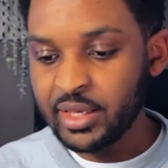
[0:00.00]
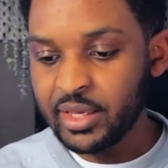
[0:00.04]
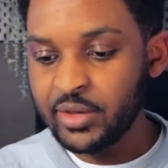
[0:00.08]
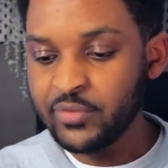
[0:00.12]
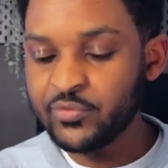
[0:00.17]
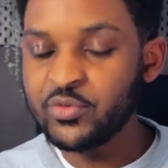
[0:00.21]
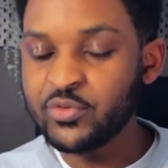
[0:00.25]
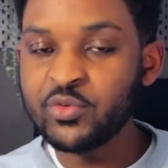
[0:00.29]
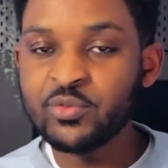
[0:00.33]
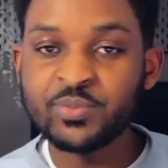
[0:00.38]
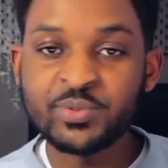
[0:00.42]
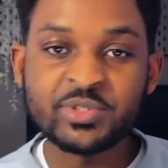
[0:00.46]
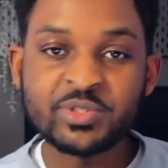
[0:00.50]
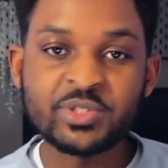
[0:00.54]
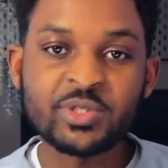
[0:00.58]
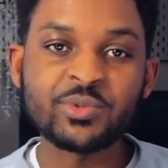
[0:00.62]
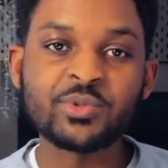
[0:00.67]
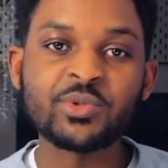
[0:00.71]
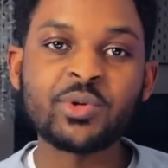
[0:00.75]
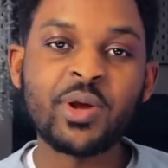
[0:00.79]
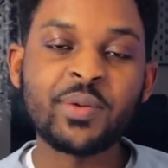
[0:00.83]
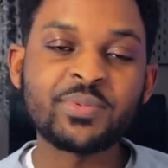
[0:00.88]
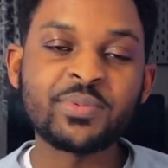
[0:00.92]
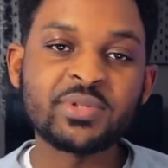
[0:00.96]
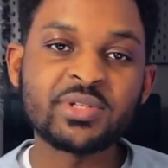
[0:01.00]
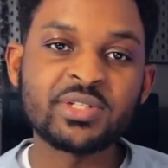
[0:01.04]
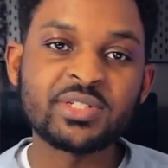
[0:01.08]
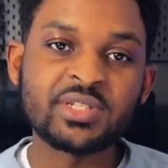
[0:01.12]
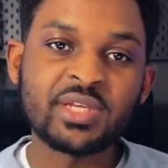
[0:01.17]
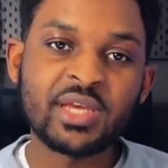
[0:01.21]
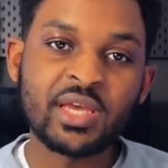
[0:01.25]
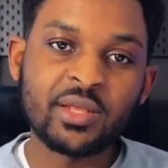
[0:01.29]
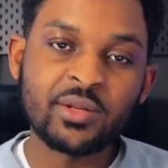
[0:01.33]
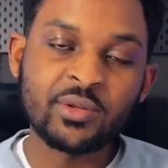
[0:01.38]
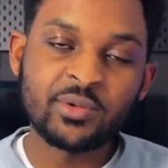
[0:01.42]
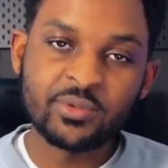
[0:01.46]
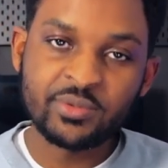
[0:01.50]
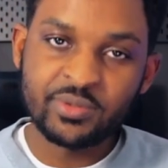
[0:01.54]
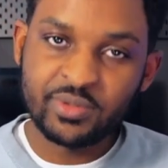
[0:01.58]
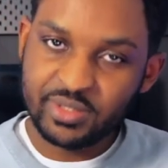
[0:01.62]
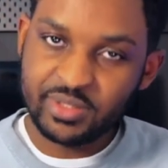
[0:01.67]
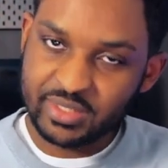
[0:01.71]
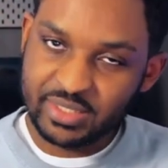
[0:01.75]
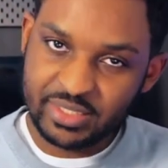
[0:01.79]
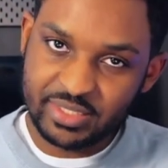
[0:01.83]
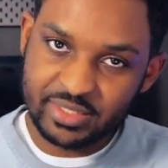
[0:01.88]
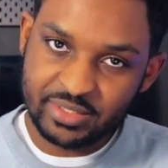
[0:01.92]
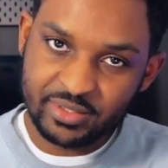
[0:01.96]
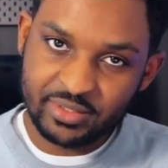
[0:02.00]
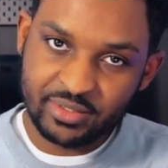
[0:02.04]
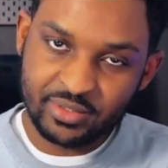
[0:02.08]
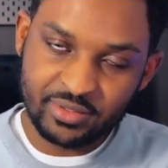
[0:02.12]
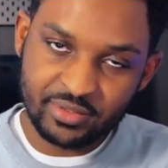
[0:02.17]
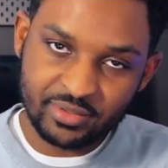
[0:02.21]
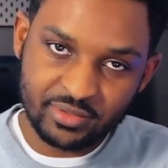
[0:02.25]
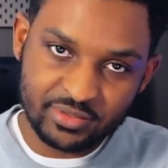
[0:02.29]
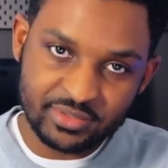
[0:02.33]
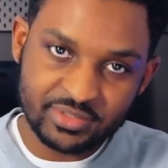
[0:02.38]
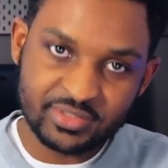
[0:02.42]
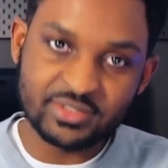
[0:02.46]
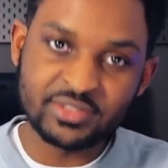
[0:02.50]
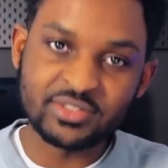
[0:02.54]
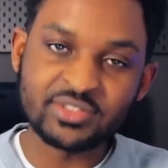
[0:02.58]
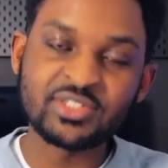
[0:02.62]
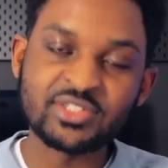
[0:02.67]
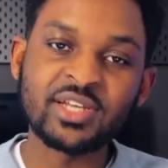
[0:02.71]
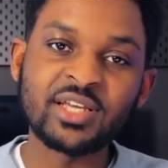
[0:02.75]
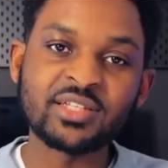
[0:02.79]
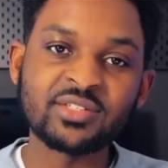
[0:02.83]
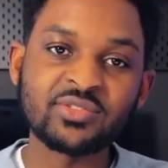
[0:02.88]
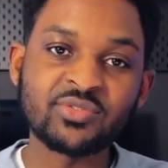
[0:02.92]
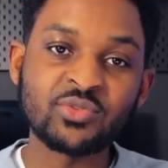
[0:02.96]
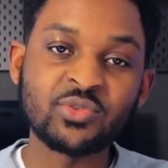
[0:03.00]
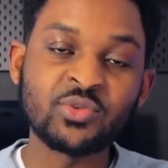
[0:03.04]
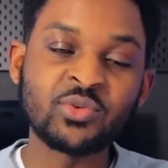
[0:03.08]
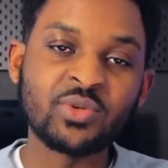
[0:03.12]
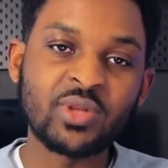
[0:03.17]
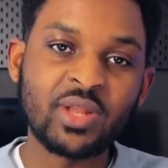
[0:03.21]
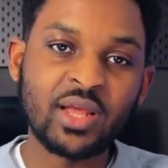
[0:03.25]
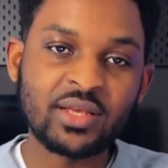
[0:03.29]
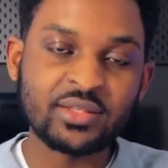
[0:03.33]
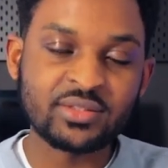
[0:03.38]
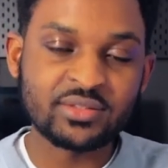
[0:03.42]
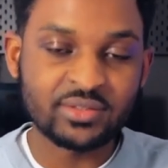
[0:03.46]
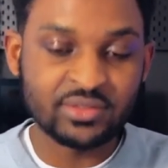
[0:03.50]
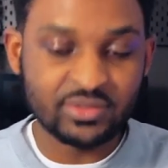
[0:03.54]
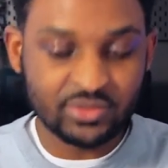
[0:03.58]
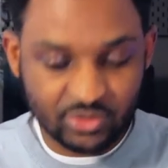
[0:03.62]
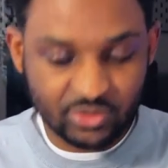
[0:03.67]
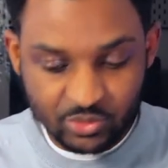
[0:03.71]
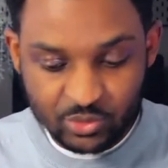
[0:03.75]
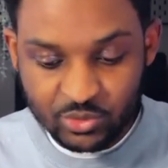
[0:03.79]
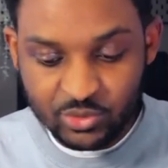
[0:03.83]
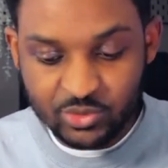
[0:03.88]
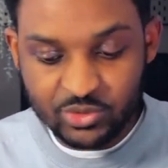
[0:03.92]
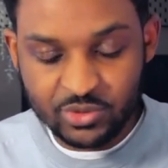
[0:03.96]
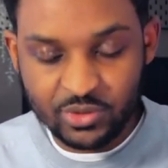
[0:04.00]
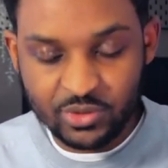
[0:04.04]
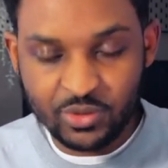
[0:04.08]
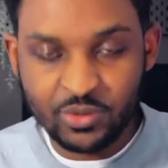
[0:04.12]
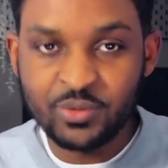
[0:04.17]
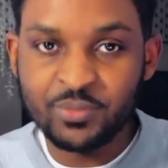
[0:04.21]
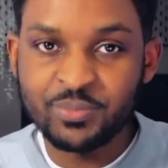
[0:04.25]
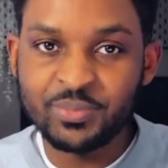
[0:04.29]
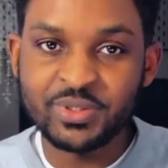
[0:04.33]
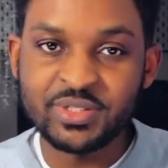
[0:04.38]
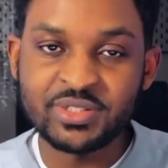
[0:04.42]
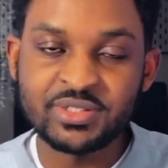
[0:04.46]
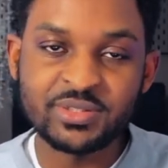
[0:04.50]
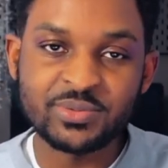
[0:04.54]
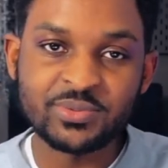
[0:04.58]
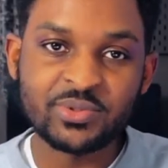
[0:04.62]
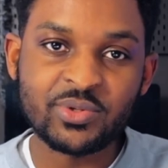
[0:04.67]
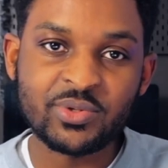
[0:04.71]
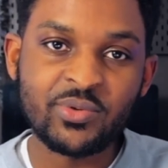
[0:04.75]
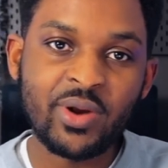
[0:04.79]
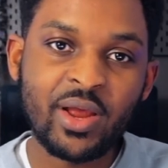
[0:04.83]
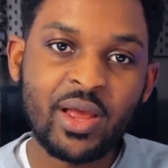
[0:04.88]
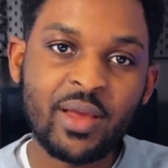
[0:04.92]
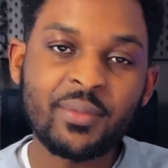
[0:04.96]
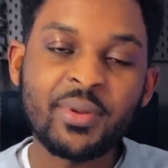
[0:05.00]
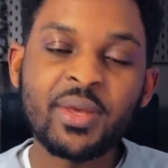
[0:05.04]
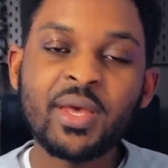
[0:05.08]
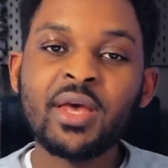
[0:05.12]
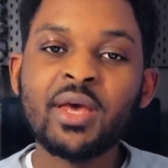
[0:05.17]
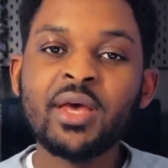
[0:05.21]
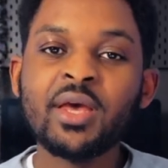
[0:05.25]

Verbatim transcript: If you've been subscribed to the channel, hint, hint, this is a chance if you are not to do so, please subscribe.